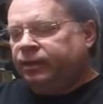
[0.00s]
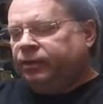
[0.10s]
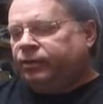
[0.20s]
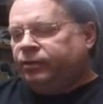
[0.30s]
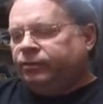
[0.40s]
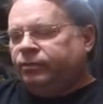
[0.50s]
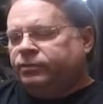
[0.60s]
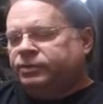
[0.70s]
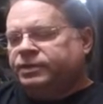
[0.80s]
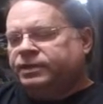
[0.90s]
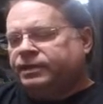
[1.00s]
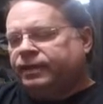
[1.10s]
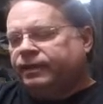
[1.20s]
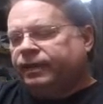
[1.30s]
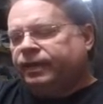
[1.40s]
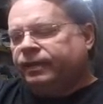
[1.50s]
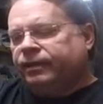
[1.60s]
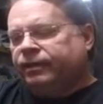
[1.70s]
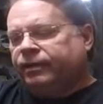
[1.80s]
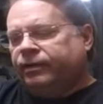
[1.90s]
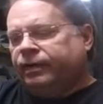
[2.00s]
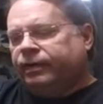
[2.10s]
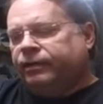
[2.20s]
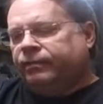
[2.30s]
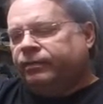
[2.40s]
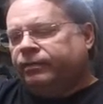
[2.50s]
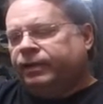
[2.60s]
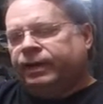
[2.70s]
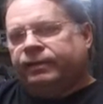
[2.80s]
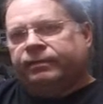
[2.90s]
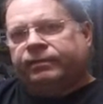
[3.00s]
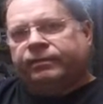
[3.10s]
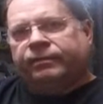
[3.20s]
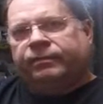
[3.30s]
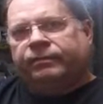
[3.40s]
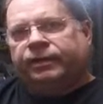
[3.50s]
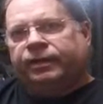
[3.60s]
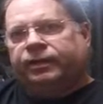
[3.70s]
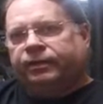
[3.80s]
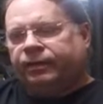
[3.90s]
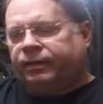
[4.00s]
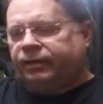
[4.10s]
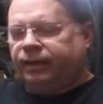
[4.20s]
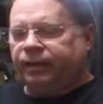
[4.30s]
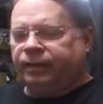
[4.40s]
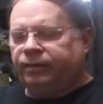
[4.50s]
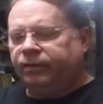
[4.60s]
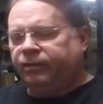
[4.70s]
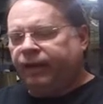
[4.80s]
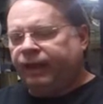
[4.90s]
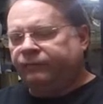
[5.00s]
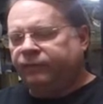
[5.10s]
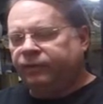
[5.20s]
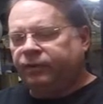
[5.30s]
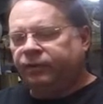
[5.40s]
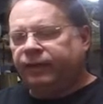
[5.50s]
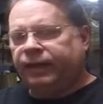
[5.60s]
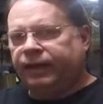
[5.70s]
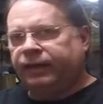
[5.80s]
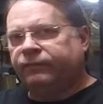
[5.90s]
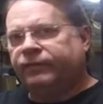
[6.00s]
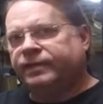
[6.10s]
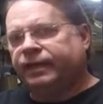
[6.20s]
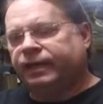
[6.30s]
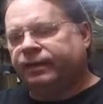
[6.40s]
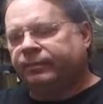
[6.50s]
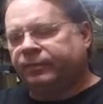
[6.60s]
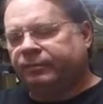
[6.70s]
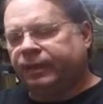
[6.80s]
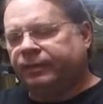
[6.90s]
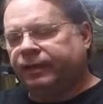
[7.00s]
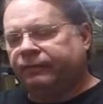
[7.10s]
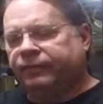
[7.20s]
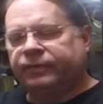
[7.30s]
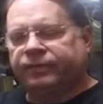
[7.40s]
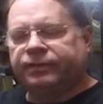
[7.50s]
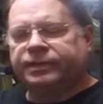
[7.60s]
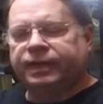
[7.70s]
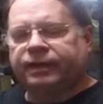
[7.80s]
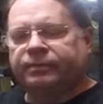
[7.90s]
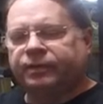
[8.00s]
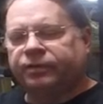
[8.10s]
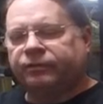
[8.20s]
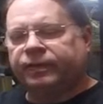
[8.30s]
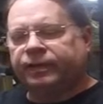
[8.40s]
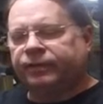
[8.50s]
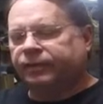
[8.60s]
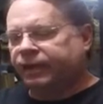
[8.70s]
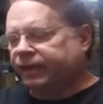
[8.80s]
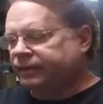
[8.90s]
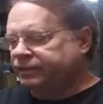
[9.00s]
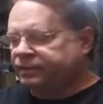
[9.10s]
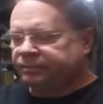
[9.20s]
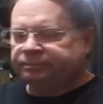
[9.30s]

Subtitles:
you just stick that in there and you get out the gunk. You don't have to do that every time, but maybe every 3rd time that you reload a case.